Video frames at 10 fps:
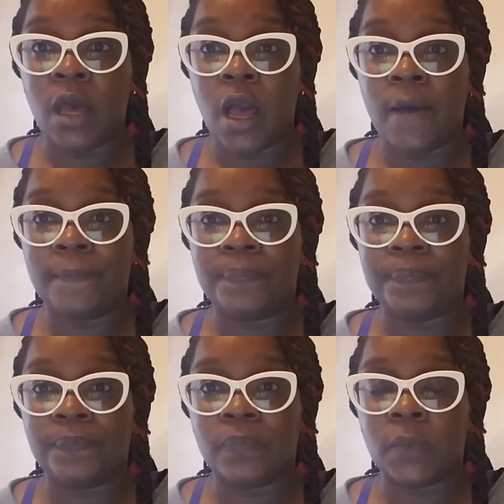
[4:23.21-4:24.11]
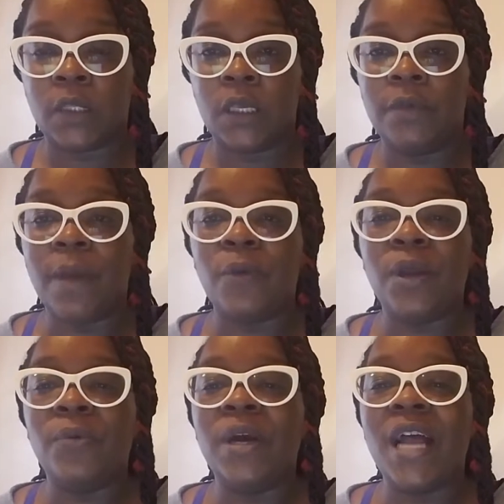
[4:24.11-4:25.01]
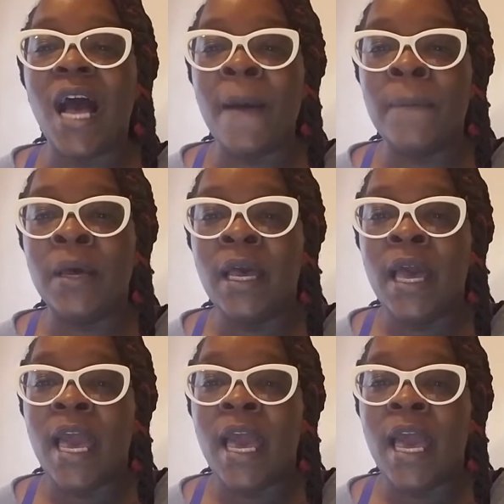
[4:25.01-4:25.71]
My rent went up,